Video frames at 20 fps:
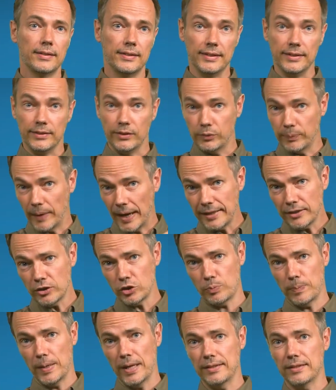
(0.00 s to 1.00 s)

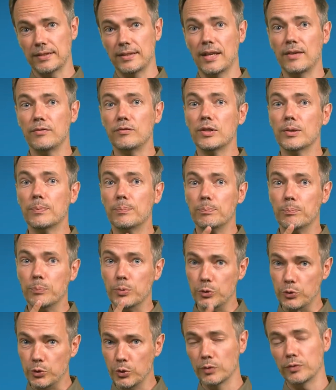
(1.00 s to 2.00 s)
The
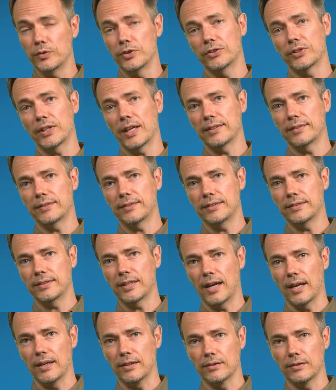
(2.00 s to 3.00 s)
second column we call
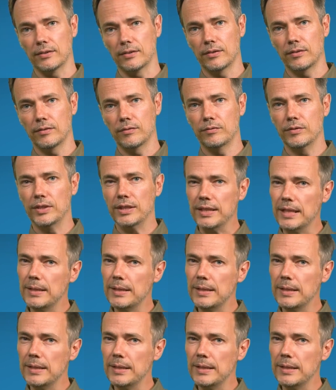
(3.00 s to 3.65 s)
needs as a quote.